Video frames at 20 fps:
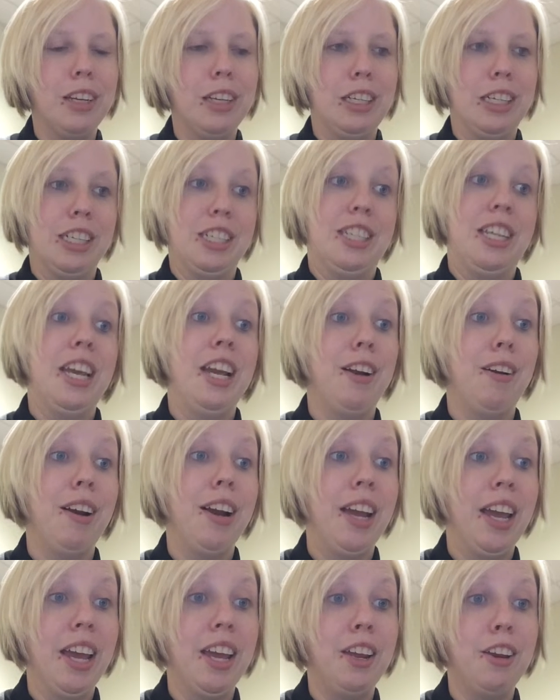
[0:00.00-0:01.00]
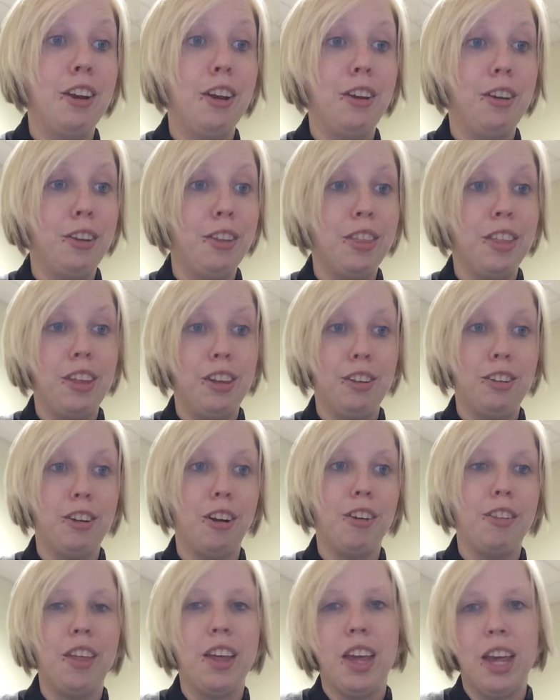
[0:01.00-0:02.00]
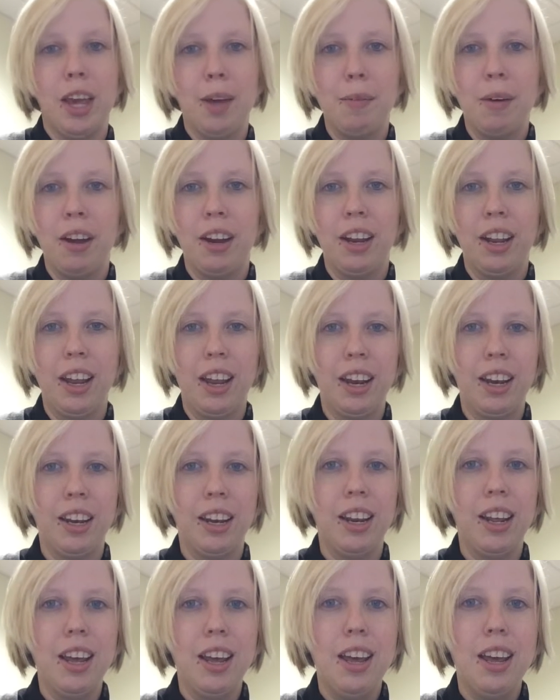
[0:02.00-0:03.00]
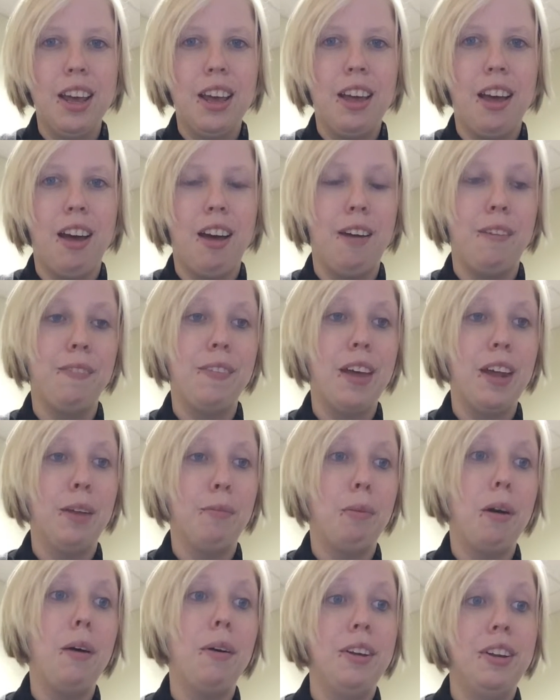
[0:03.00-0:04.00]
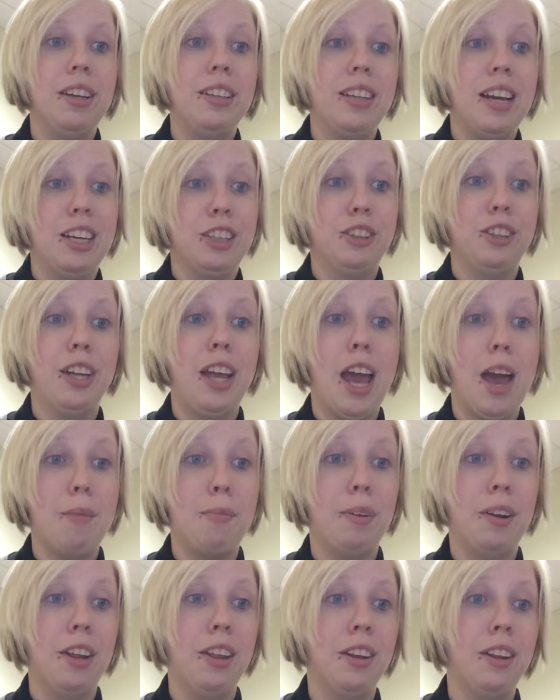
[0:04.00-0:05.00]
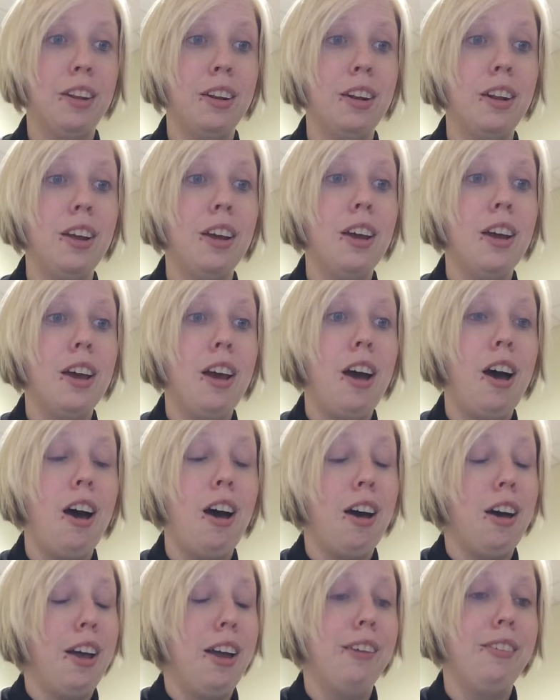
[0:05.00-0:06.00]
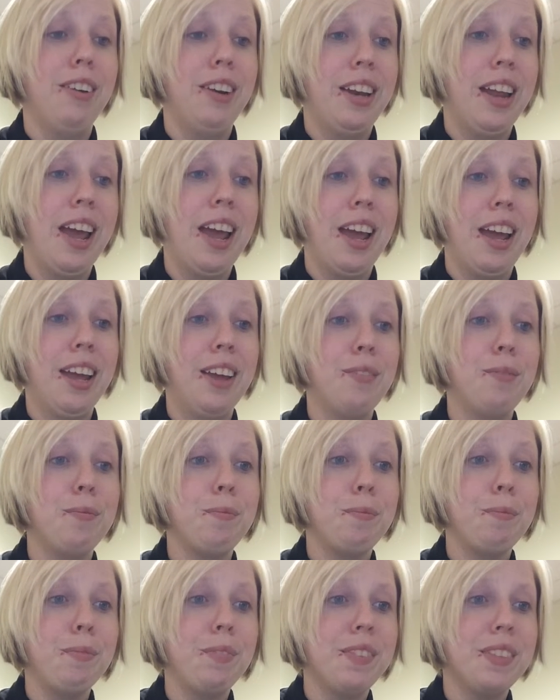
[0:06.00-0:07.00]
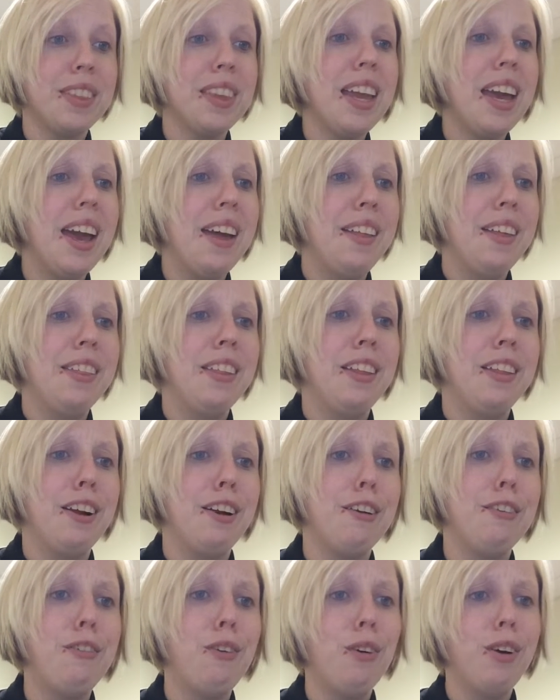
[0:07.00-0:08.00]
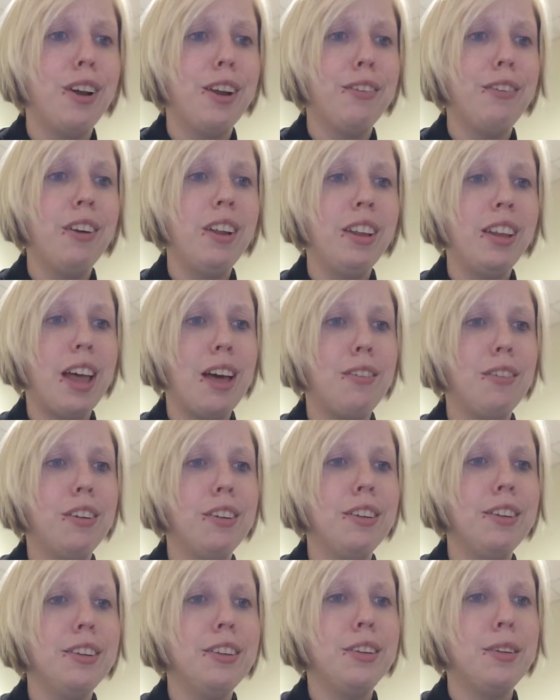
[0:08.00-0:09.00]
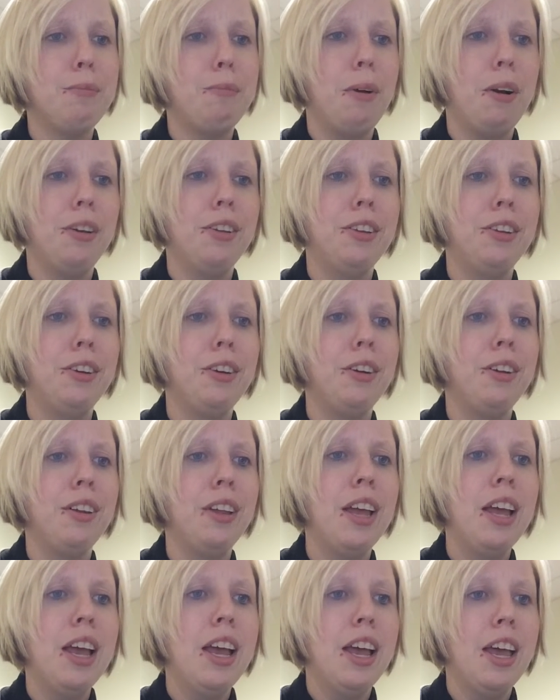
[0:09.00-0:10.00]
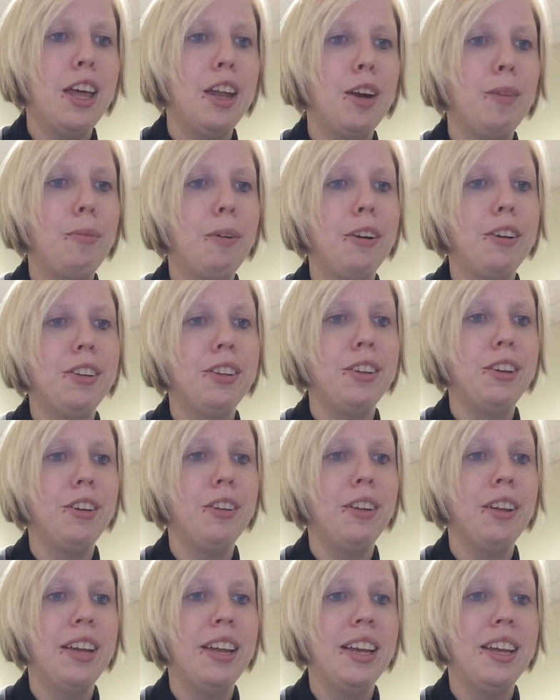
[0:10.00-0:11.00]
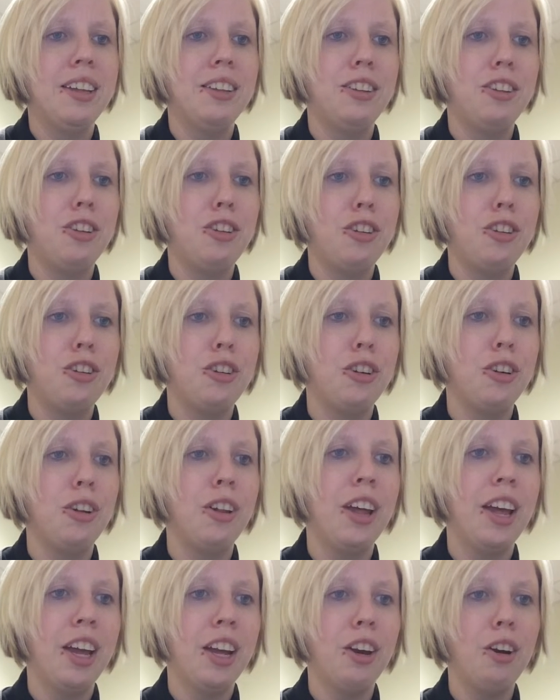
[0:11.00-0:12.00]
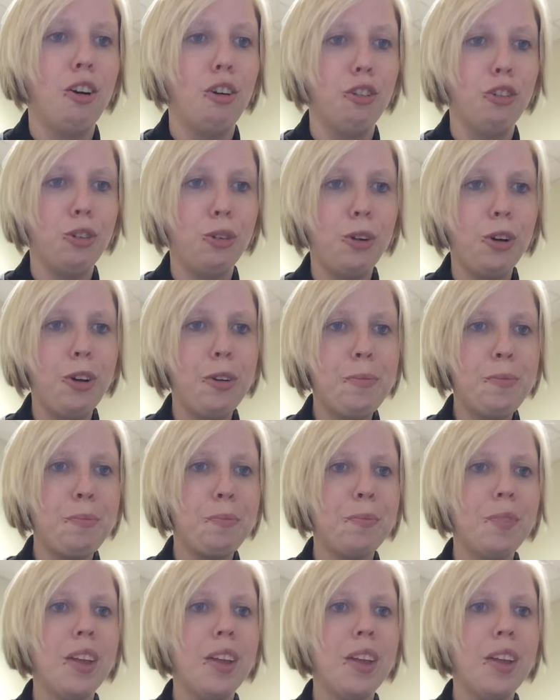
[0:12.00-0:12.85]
just hearing it, you start thinking about it, and that it probably does actually happen in every day. And then that there are 4 different levels: personal, interpersonal, institutional, and cultural.